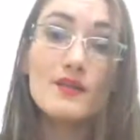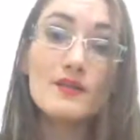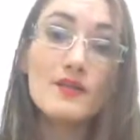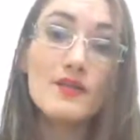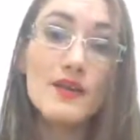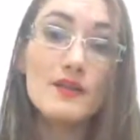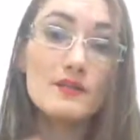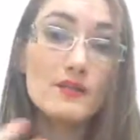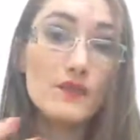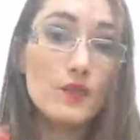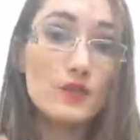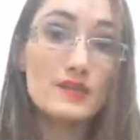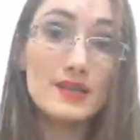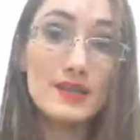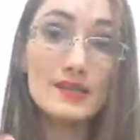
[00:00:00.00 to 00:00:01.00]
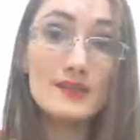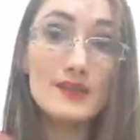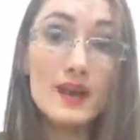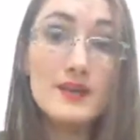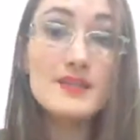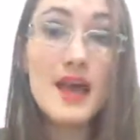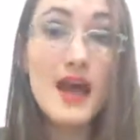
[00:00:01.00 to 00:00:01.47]
that the foreskin
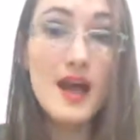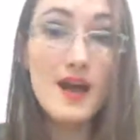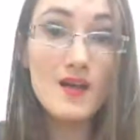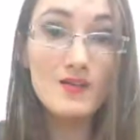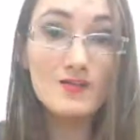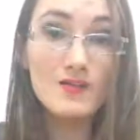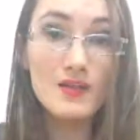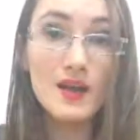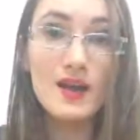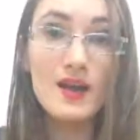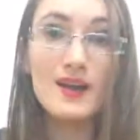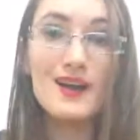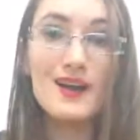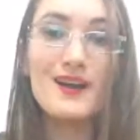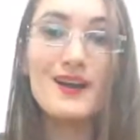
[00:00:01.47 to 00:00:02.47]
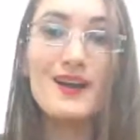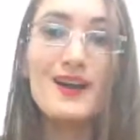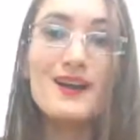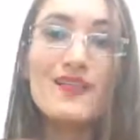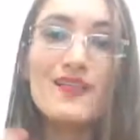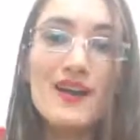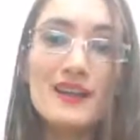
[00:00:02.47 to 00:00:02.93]
does have
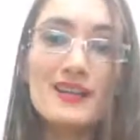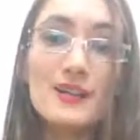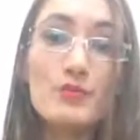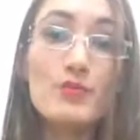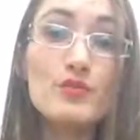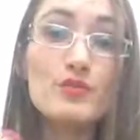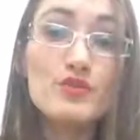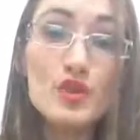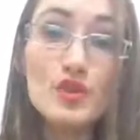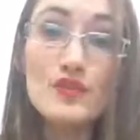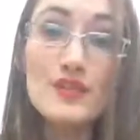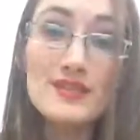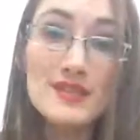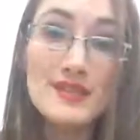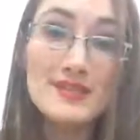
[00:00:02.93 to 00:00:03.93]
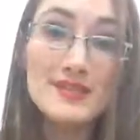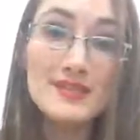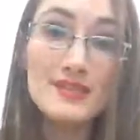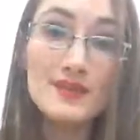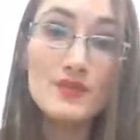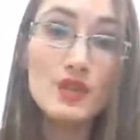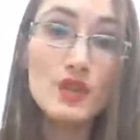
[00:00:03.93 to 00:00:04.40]
an effect in preserving
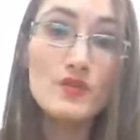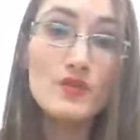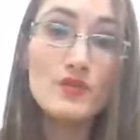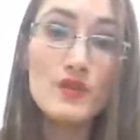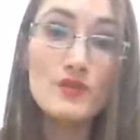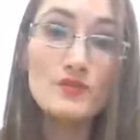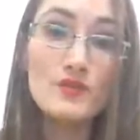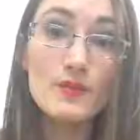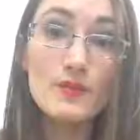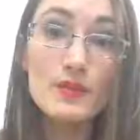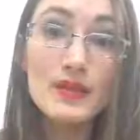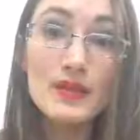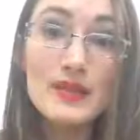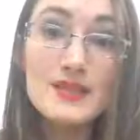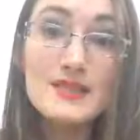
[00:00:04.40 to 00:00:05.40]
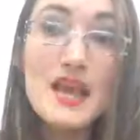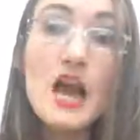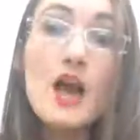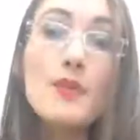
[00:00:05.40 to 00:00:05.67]
sensitivity of the rest of the penis,